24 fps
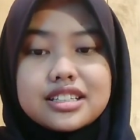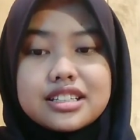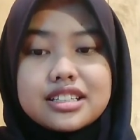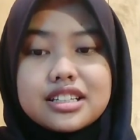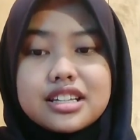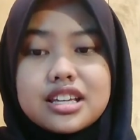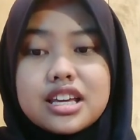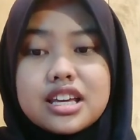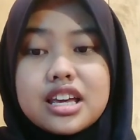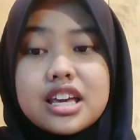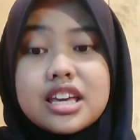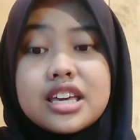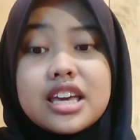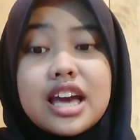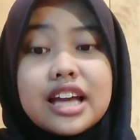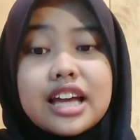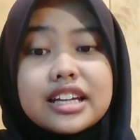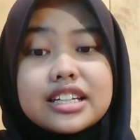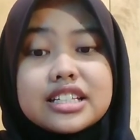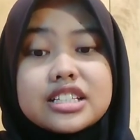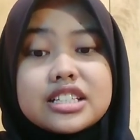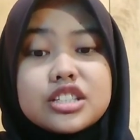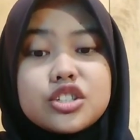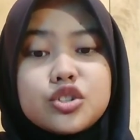He had, he
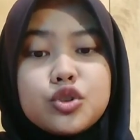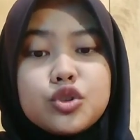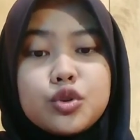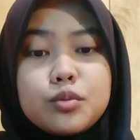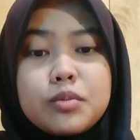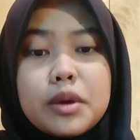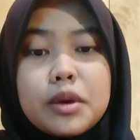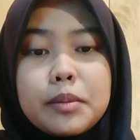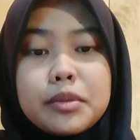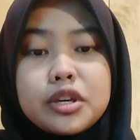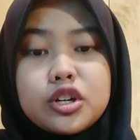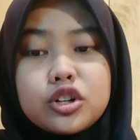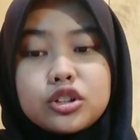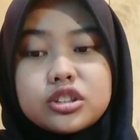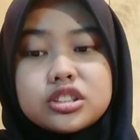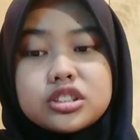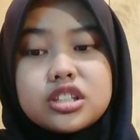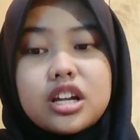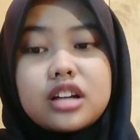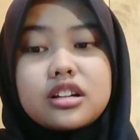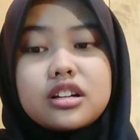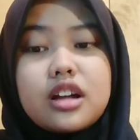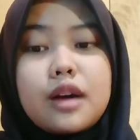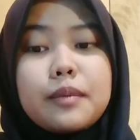had his new baby girl
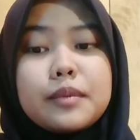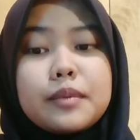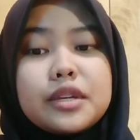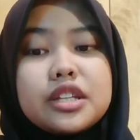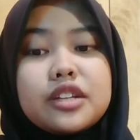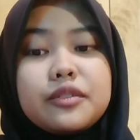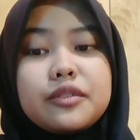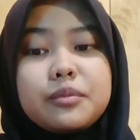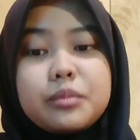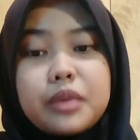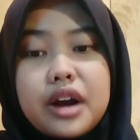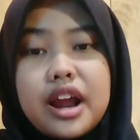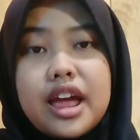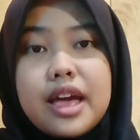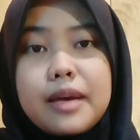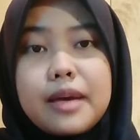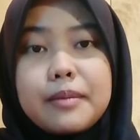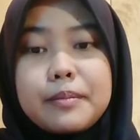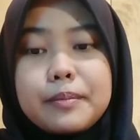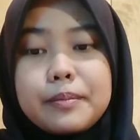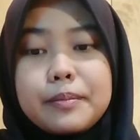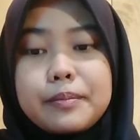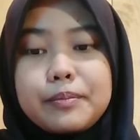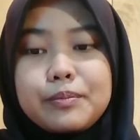tucked up in the
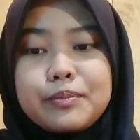pram.